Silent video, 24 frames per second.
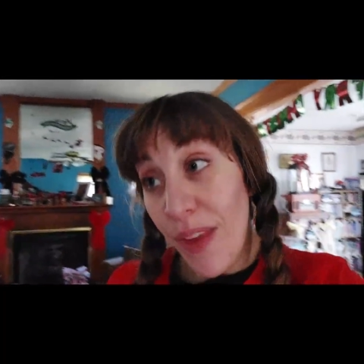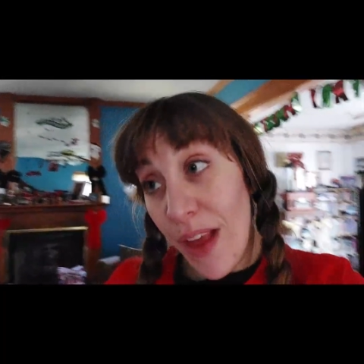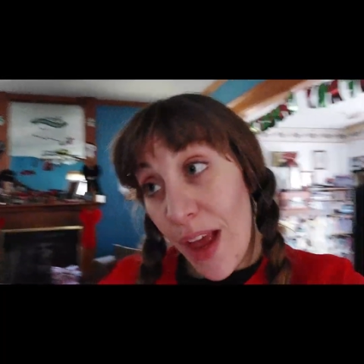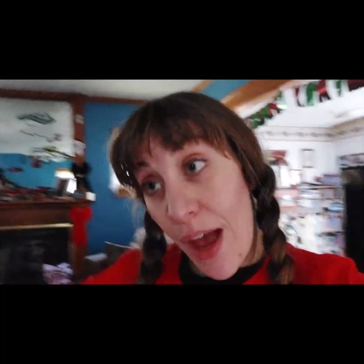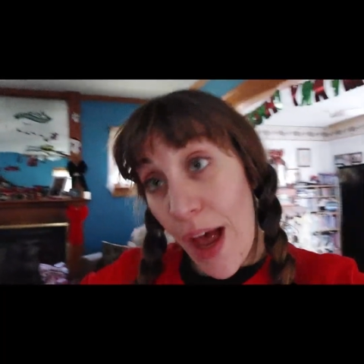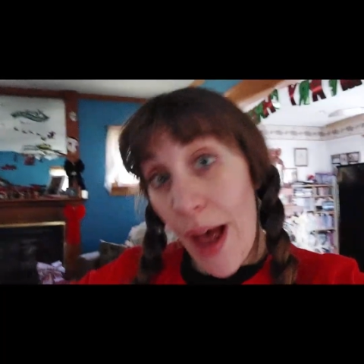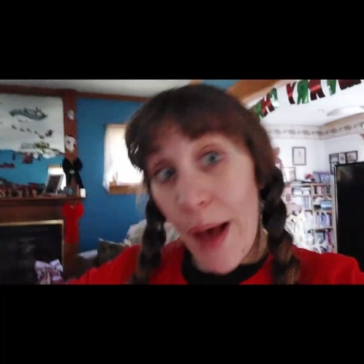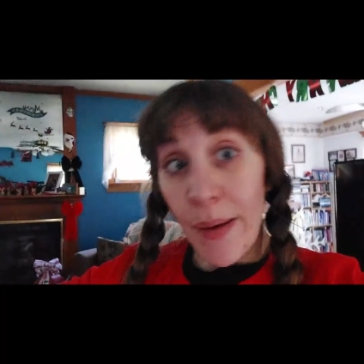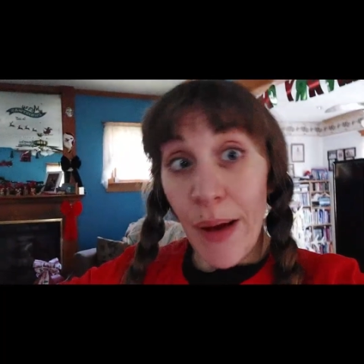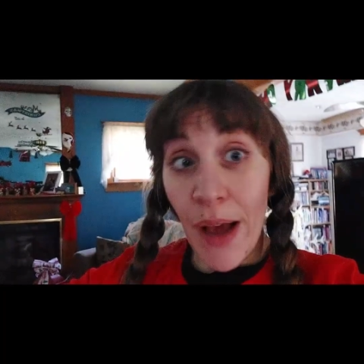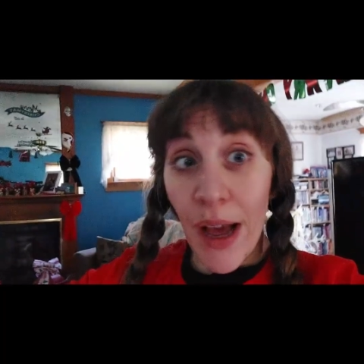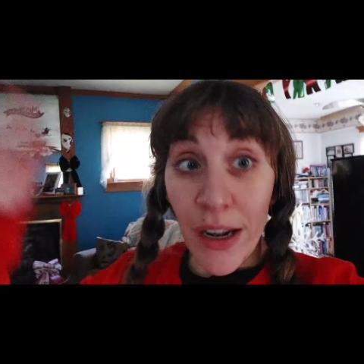
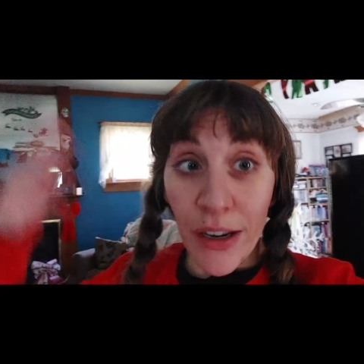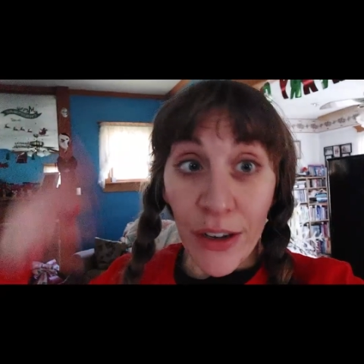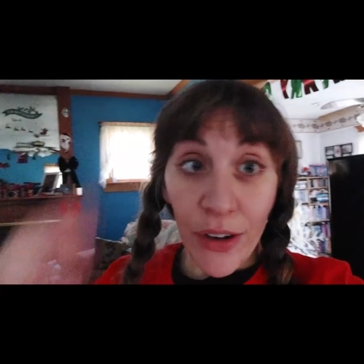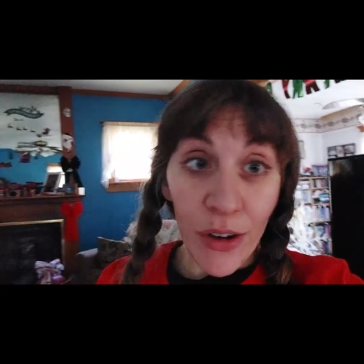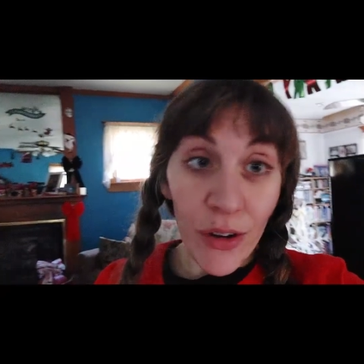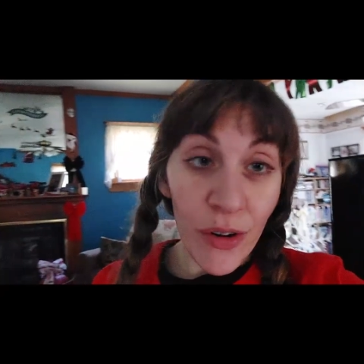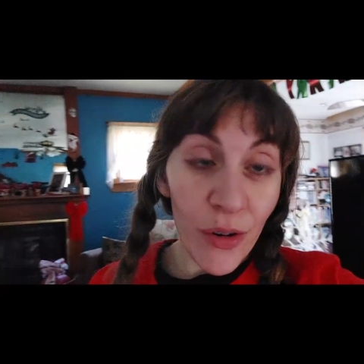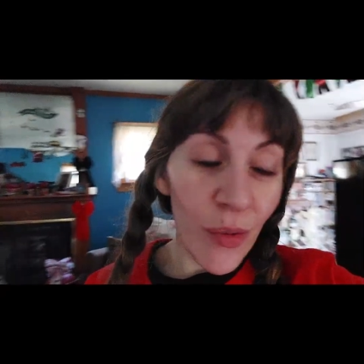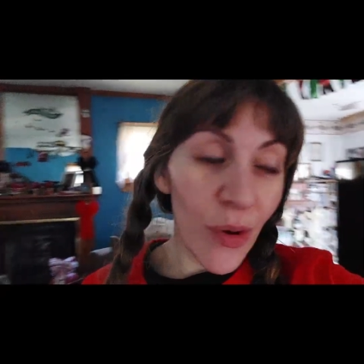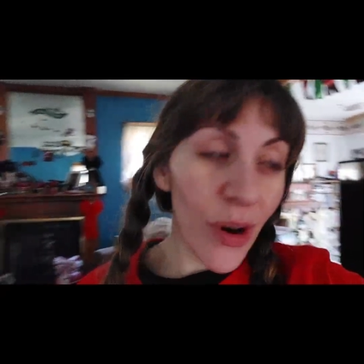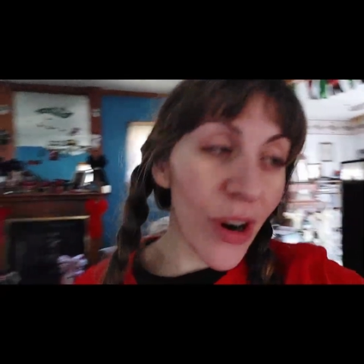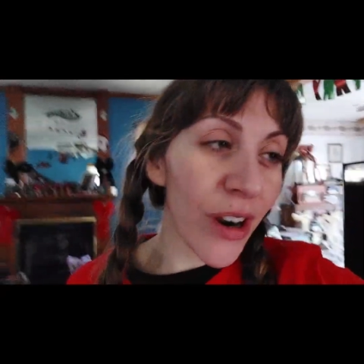I gotta go
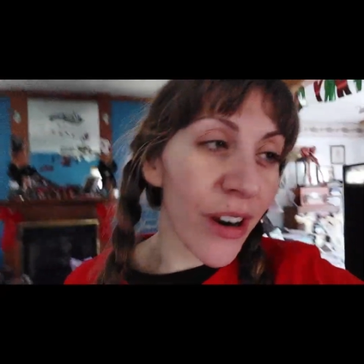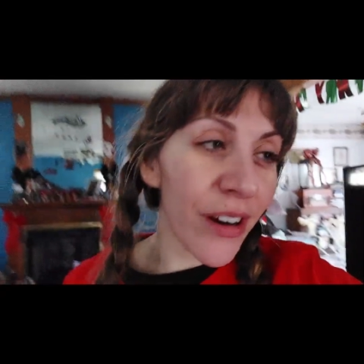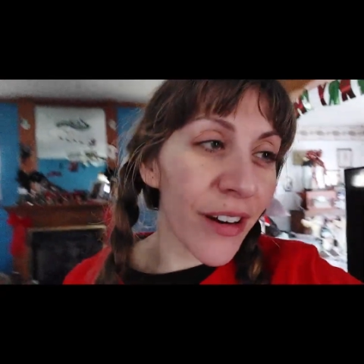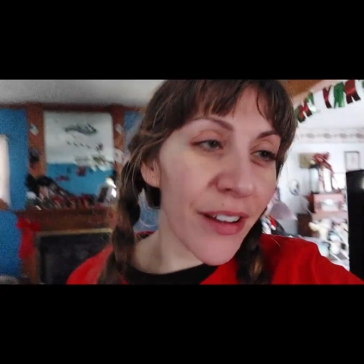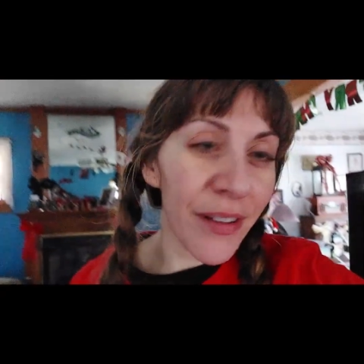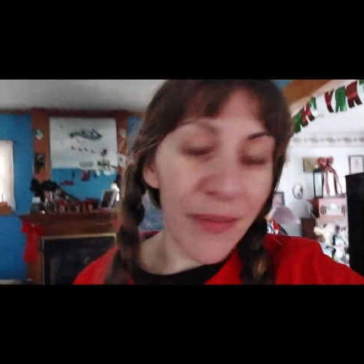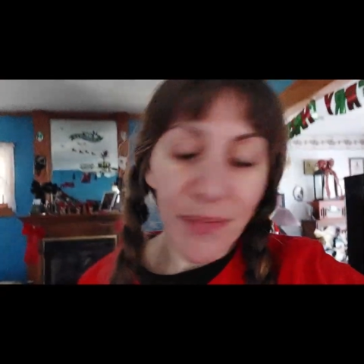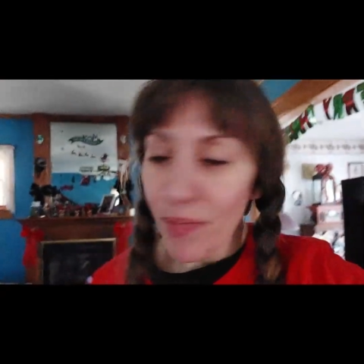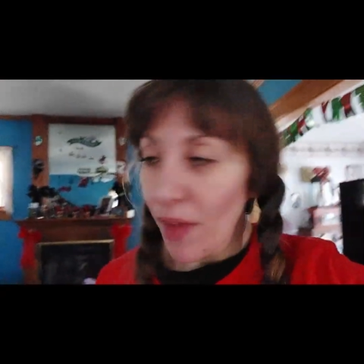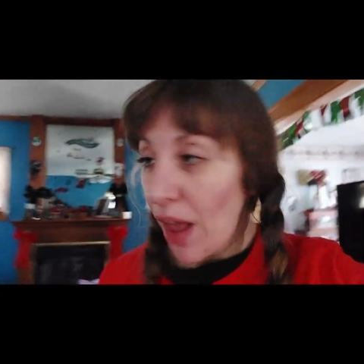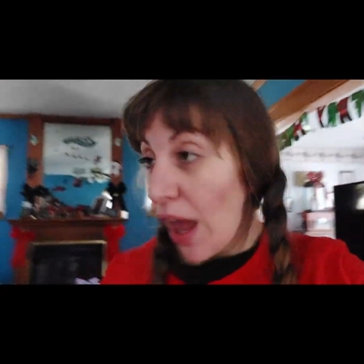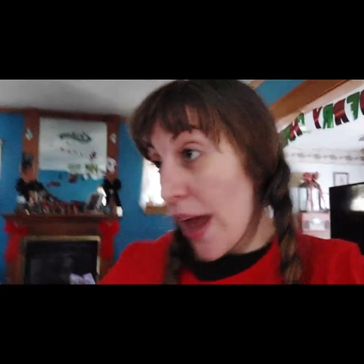to work.
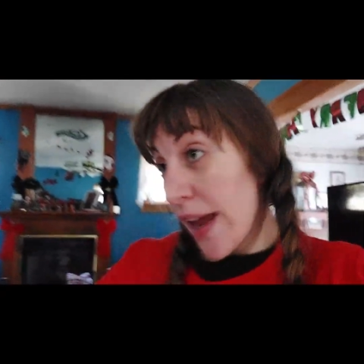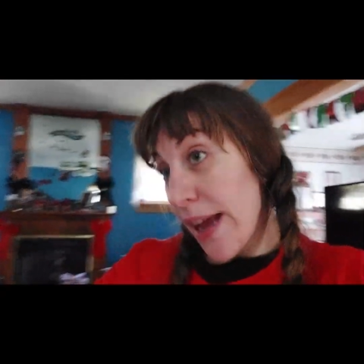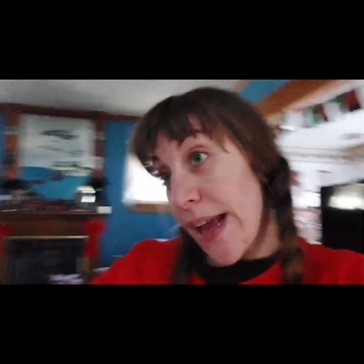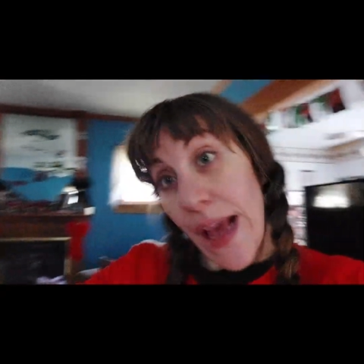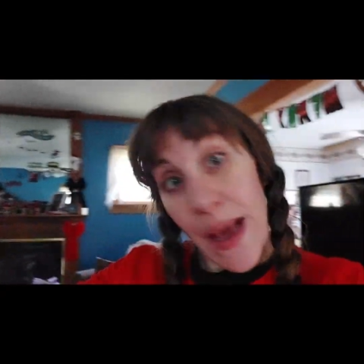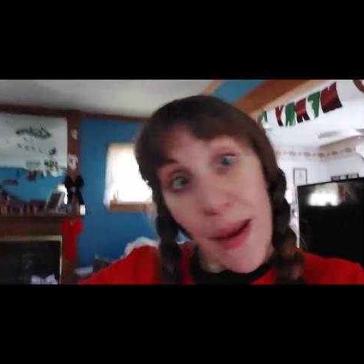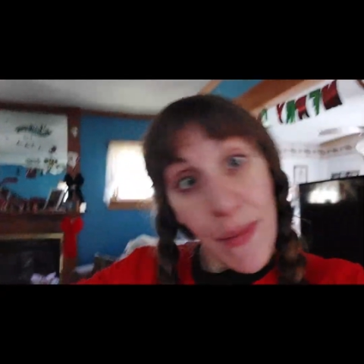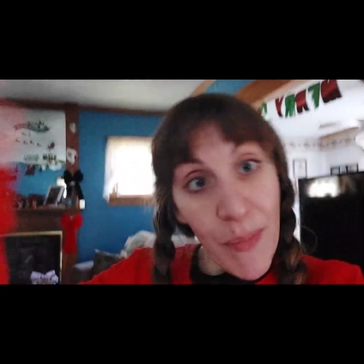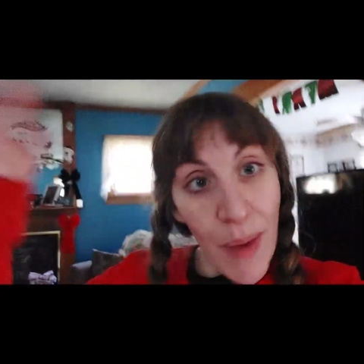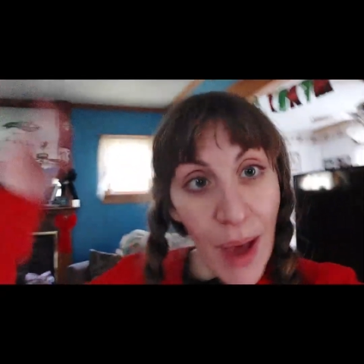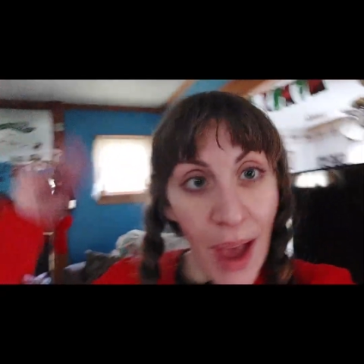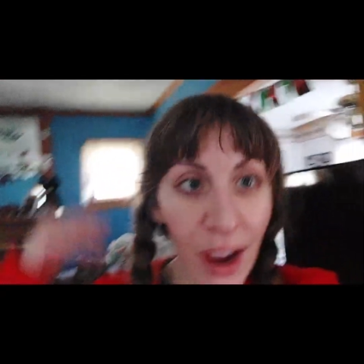I
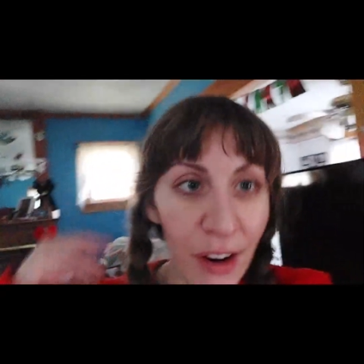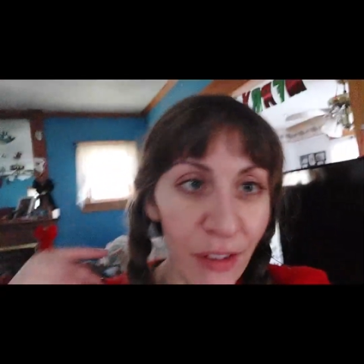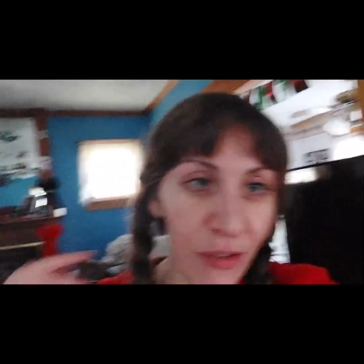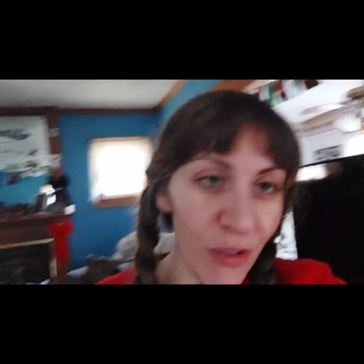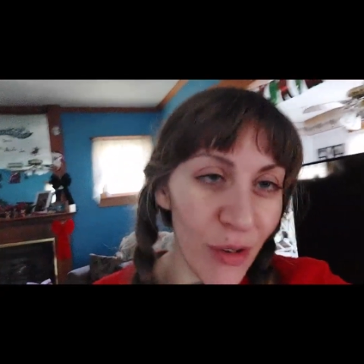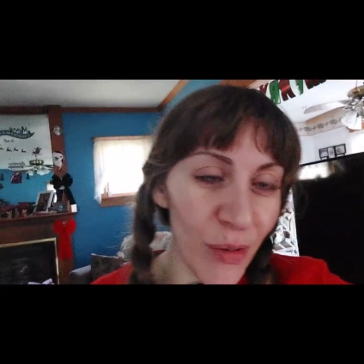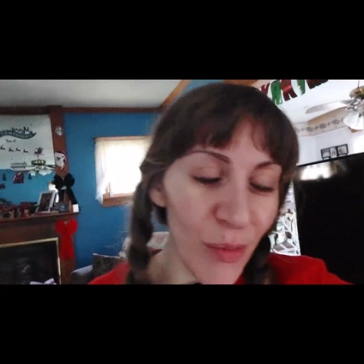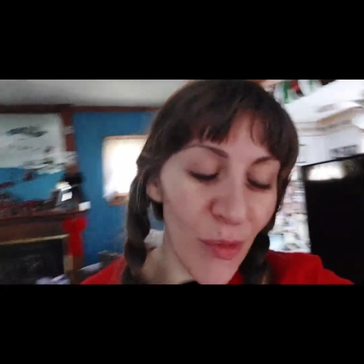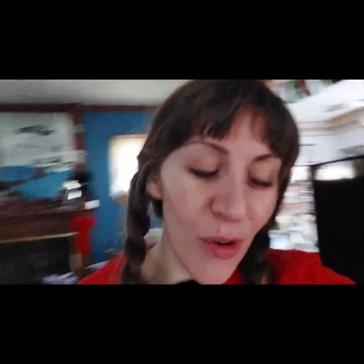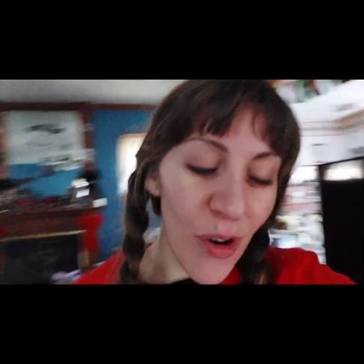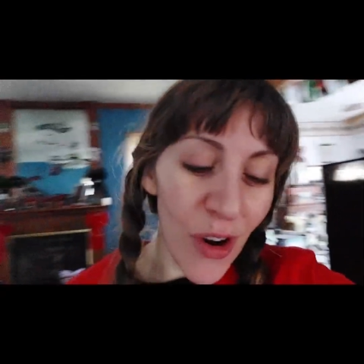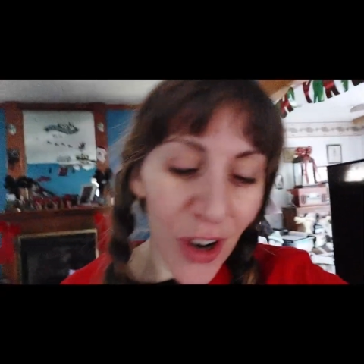came back
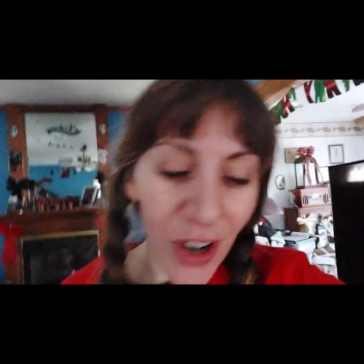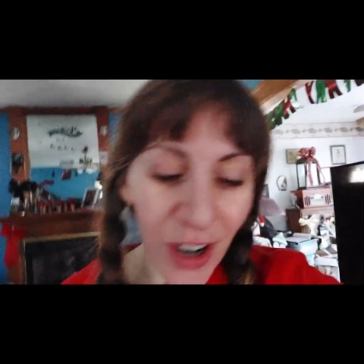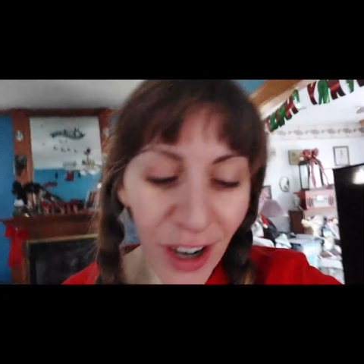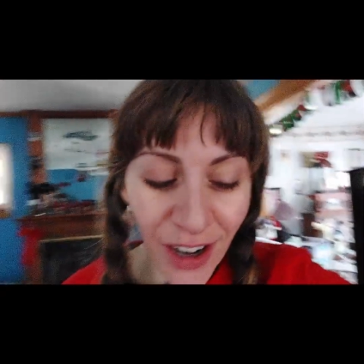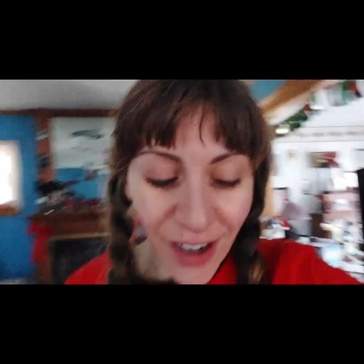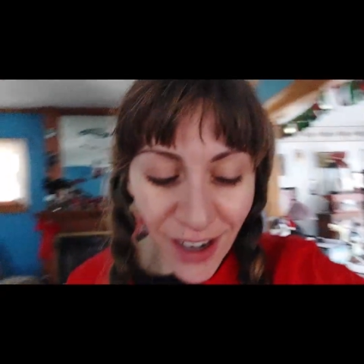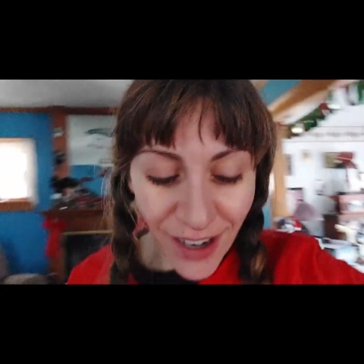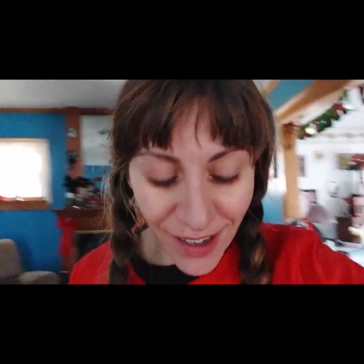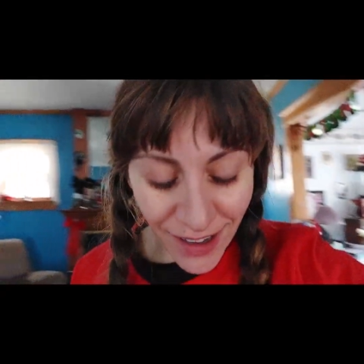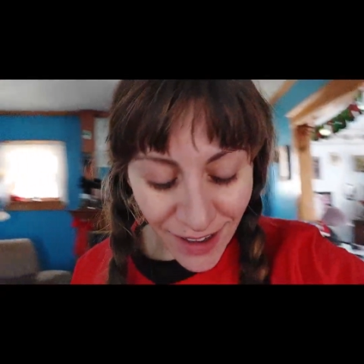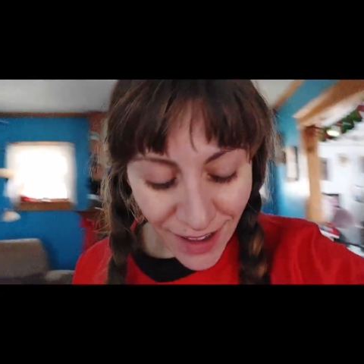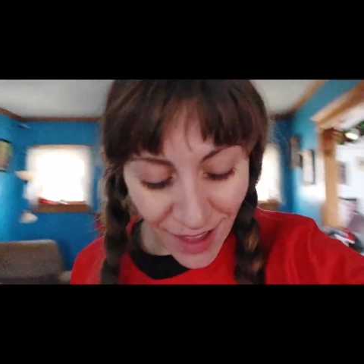from
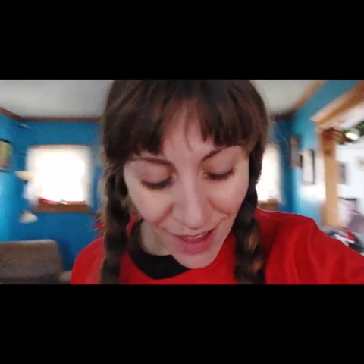work.